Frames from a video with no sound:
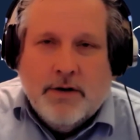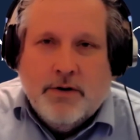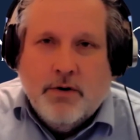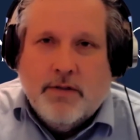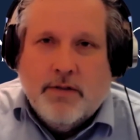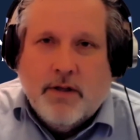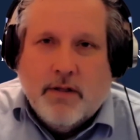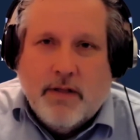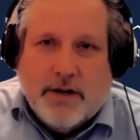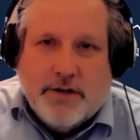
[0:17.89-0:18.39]

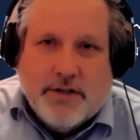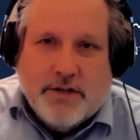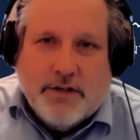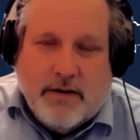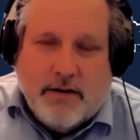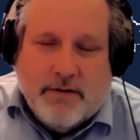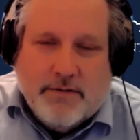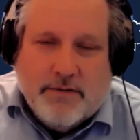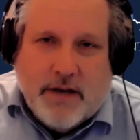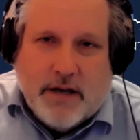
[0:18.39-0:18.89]
During the
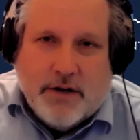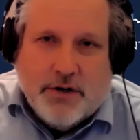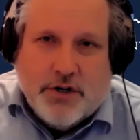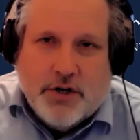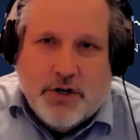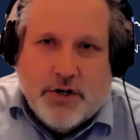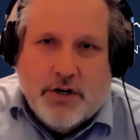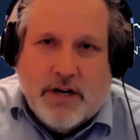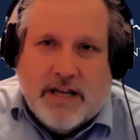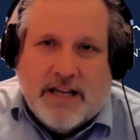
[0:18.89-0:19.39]
legislative
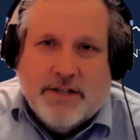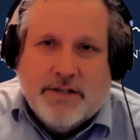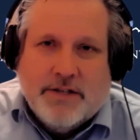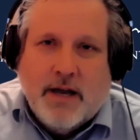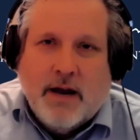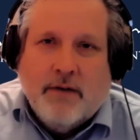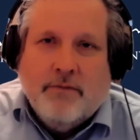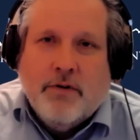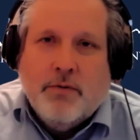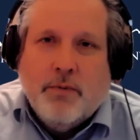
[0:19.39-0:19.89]
session, it's
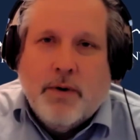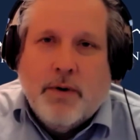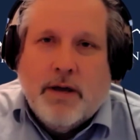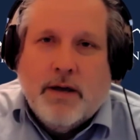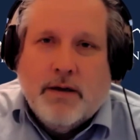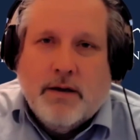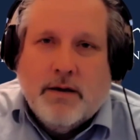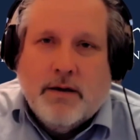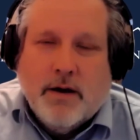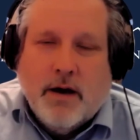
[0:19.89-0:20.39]
every
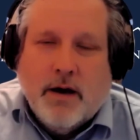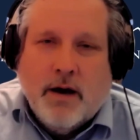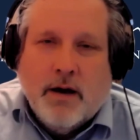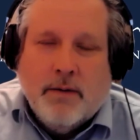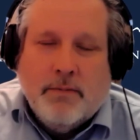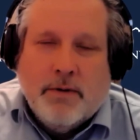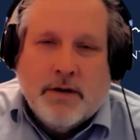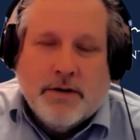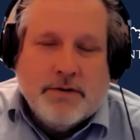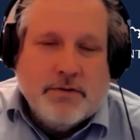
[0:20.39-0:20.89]
week
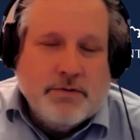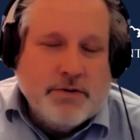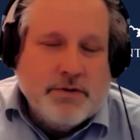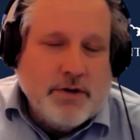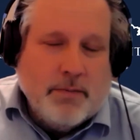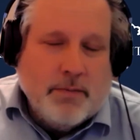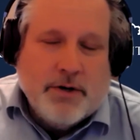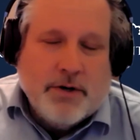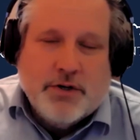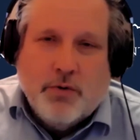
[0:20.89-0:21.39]
uh, because there's
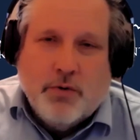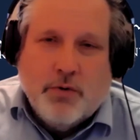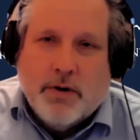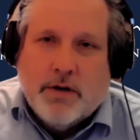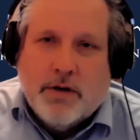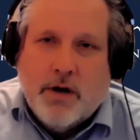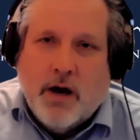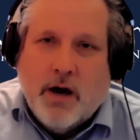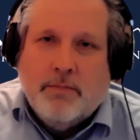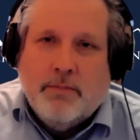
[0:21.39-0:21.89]
so much
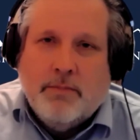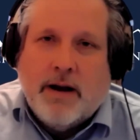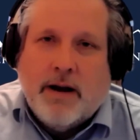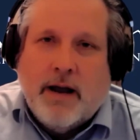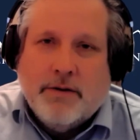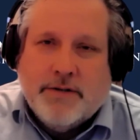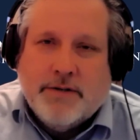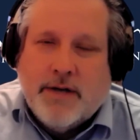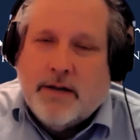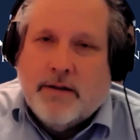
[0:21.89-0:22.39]
going on. But
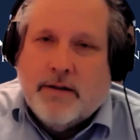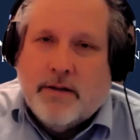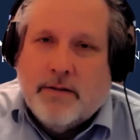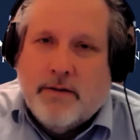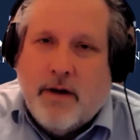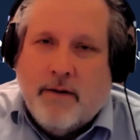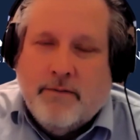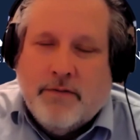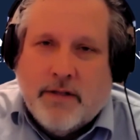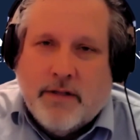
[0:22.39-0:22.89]
outside of,
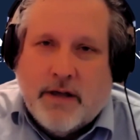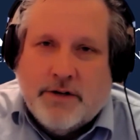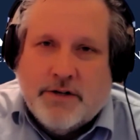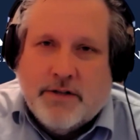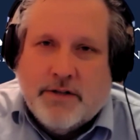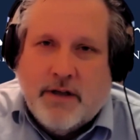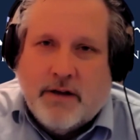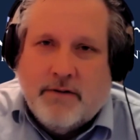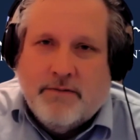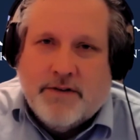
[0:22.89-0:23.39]
of the
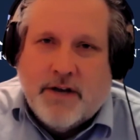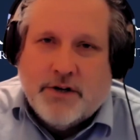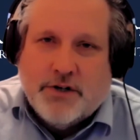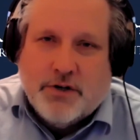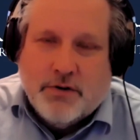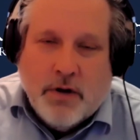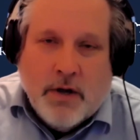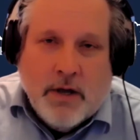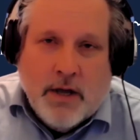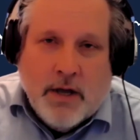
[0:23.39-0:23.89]
legislative
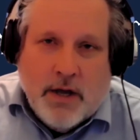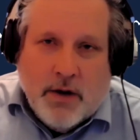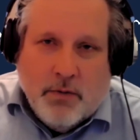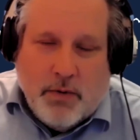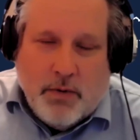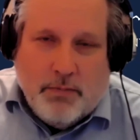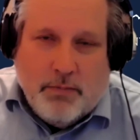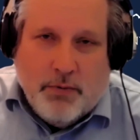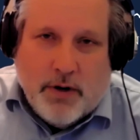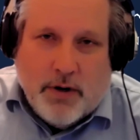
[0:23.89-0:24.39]
session,
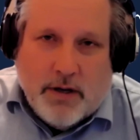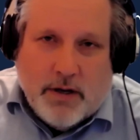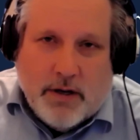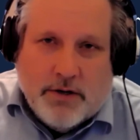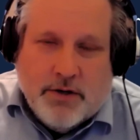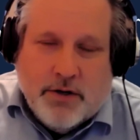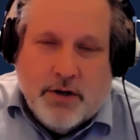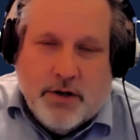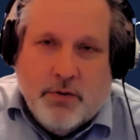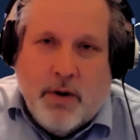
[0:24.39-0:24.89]
we bring it
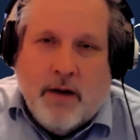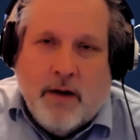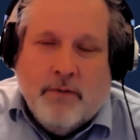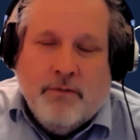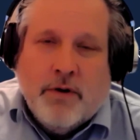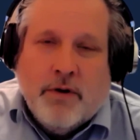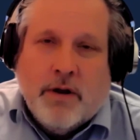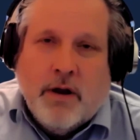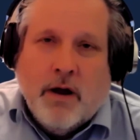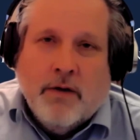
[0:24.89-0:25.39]
to you
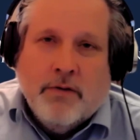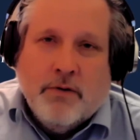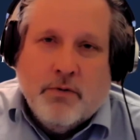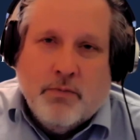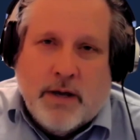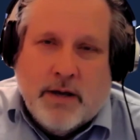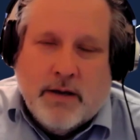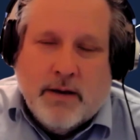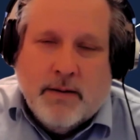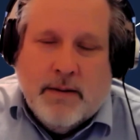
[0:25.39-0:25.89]
every other
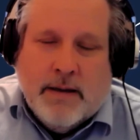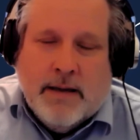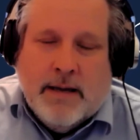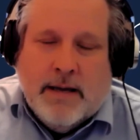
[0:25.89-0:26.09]
week.